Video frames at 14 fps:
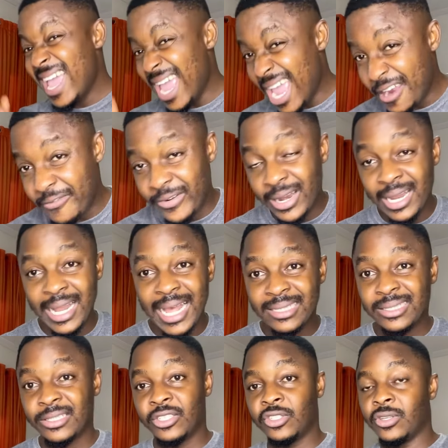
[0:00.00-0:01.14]
every
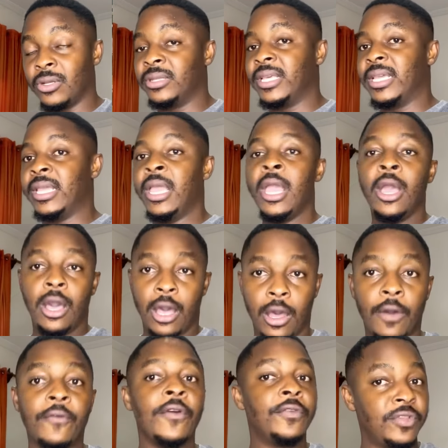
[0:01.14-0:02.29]
last Sunday
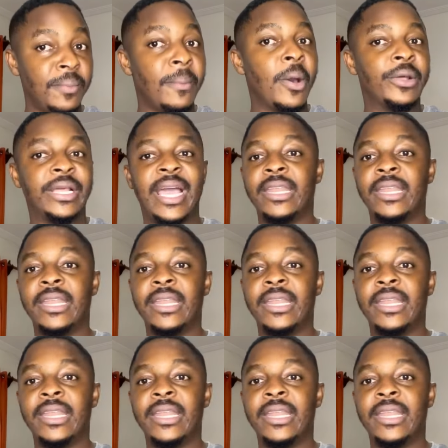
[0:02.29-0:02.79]
of the month,